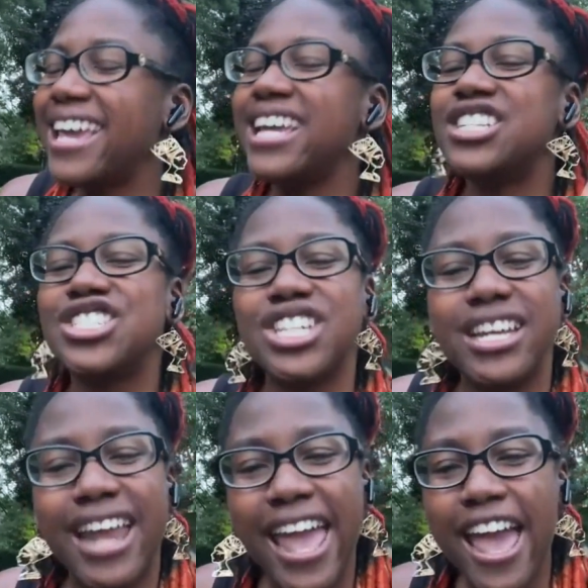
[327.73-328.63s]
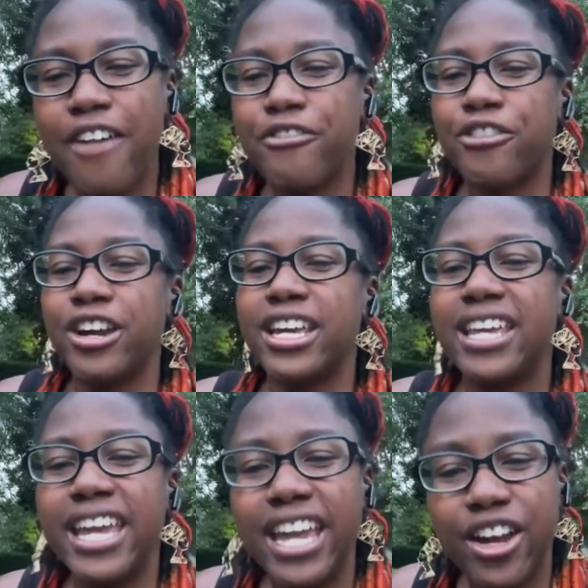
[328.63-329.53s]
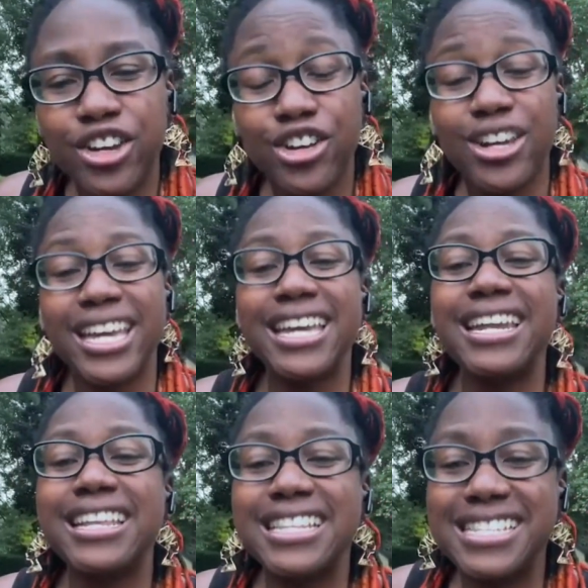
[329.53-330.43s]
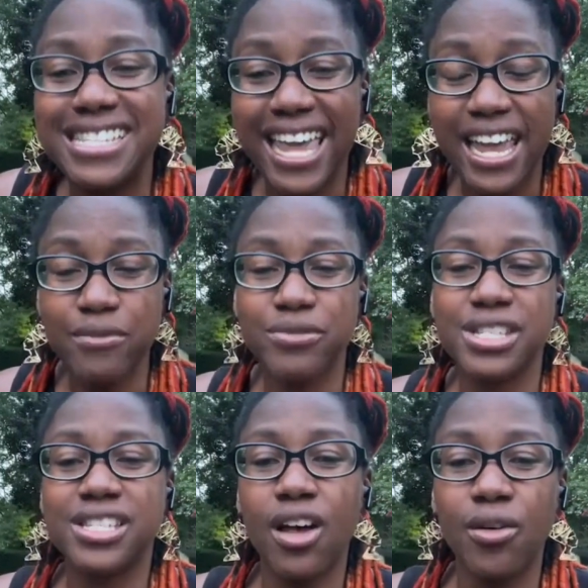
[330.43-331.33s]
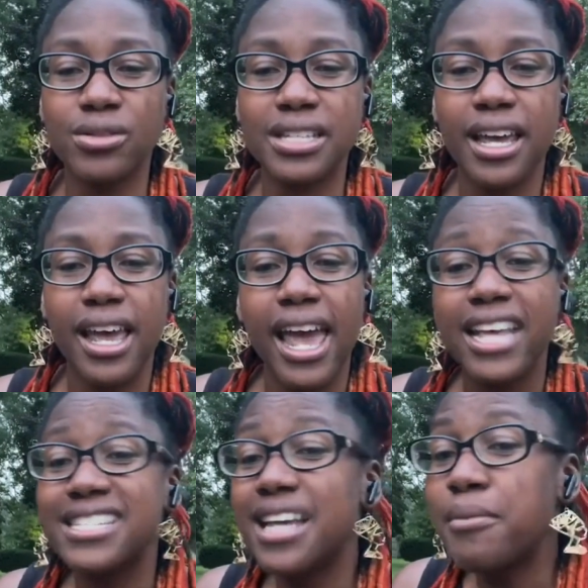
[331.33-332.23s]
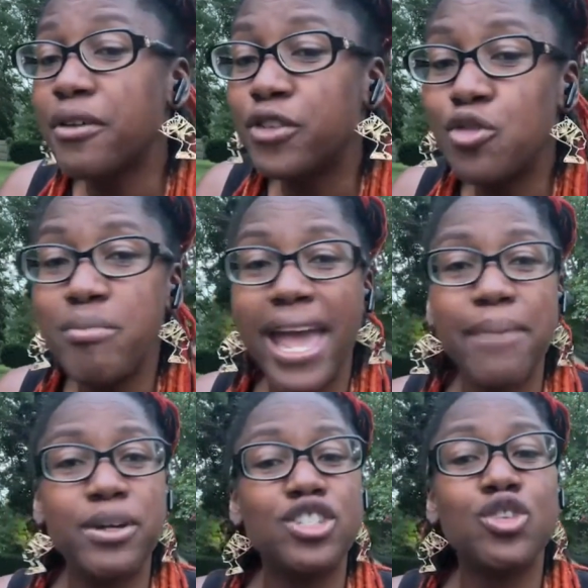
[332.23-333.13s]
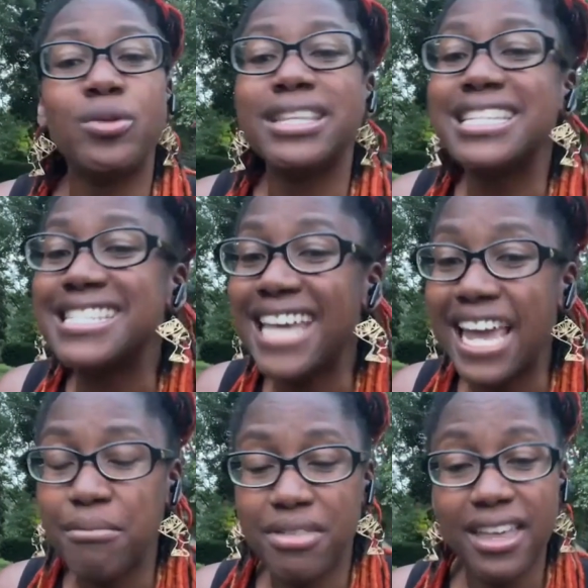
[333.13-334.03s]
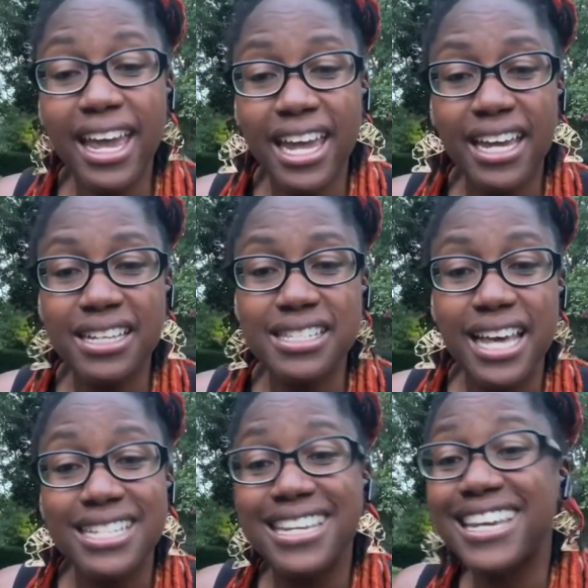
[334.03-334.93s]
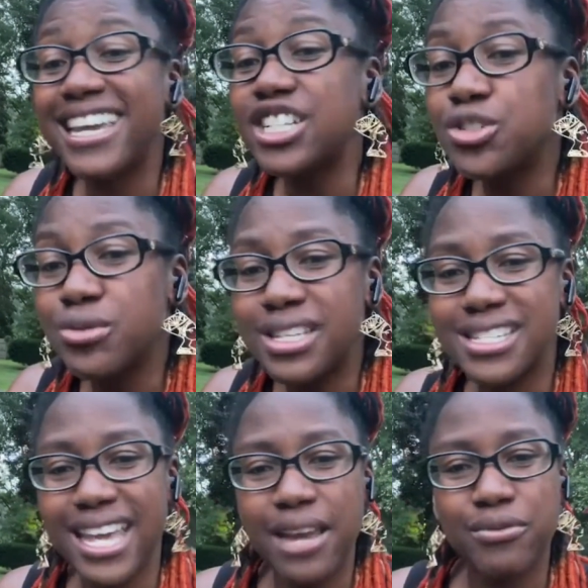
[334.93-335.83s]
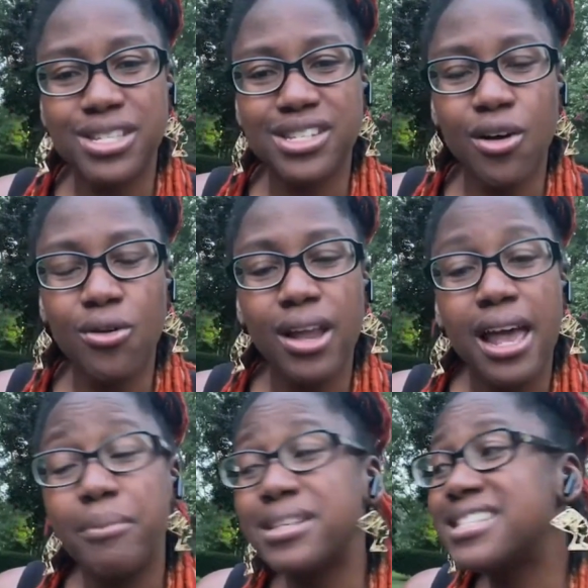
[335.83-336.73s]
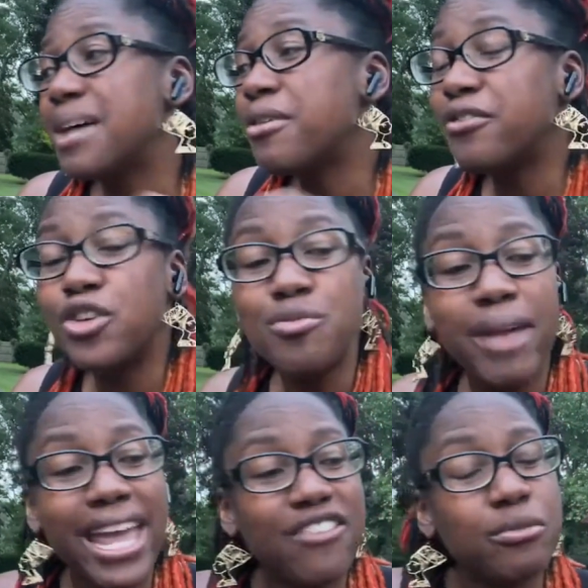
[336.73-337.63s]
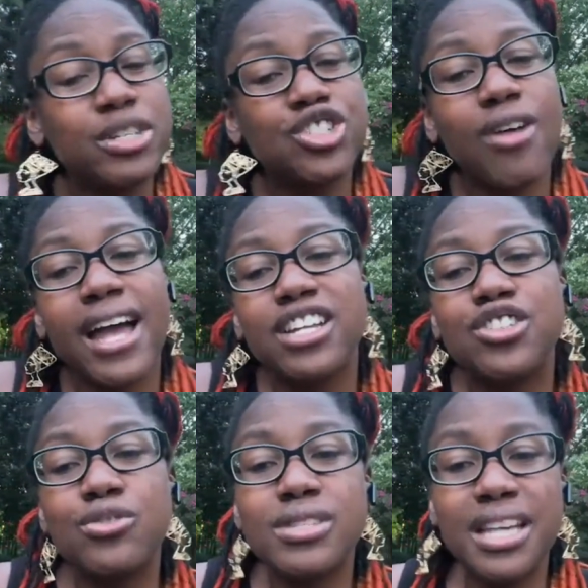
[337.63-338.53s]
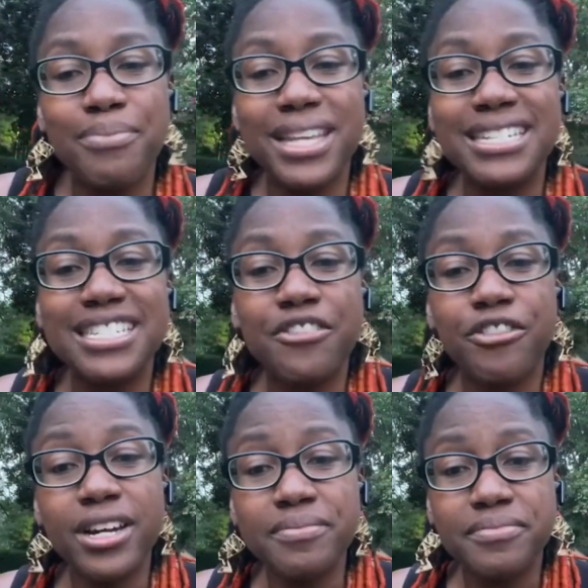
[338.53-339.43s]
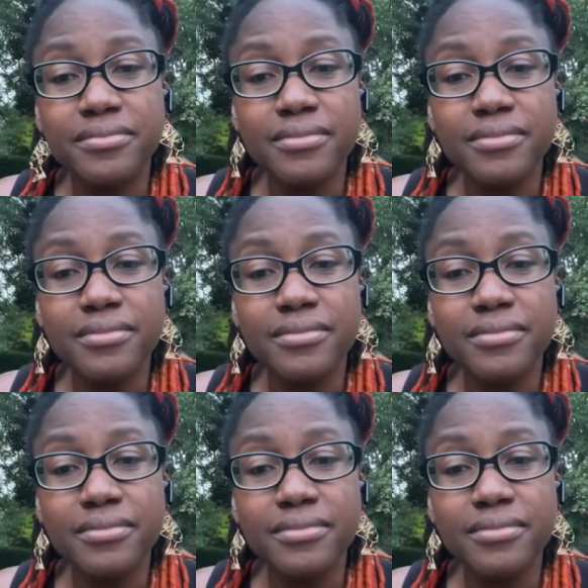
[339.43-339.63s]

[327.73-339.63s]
Each and every year you're getting the same result. Some of you may be doing the same things to get you the same result, but some of you may even be trying to do something different,